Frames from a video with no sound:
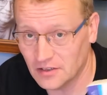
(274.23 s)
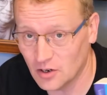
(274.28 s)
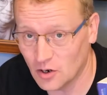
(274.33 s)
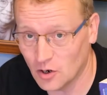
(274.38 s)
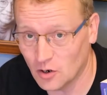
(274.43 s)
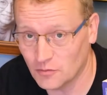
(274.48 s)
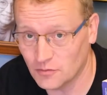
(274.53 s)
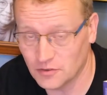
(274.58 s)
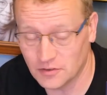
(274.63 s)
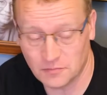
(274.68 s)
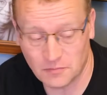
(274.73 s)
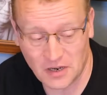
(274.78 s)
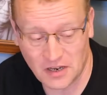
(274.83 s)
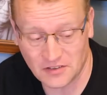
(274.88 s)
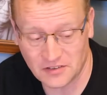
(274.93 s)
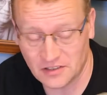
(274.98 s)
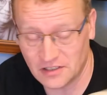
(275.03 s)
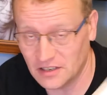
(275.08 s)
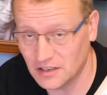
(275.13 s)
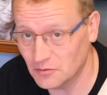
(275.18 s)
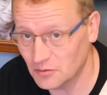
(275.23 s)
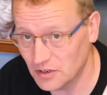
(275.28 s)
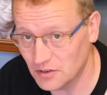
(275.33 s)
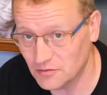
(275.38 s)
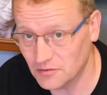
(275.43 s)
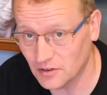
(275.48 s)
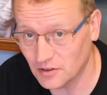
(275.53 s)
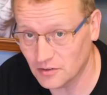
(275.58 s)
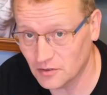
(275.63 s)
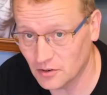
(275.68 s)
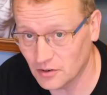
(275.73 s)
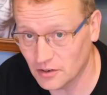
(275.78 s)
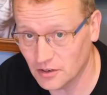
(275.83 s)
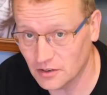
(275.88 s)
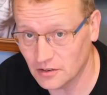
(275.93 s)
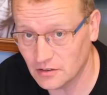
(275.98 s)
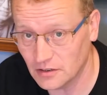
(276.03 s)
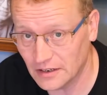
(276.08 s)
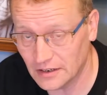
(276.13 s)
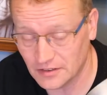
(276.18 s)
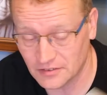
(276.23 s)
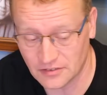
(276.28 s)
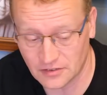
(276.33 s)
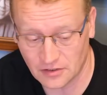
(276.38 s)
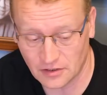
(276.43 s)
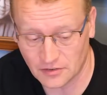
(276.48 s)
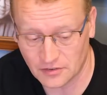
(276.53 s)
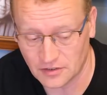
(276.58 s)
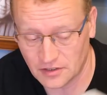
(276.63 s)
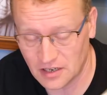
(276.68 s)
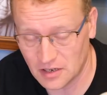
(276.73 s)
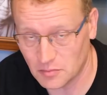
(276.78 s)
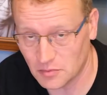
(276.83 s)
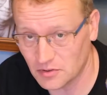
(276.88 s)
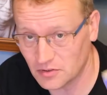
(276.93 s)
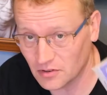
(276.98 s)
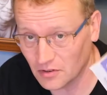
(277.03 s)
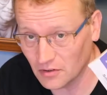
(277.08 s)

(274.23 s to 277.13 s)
they offered basically a refund on it, and I still got to keep it.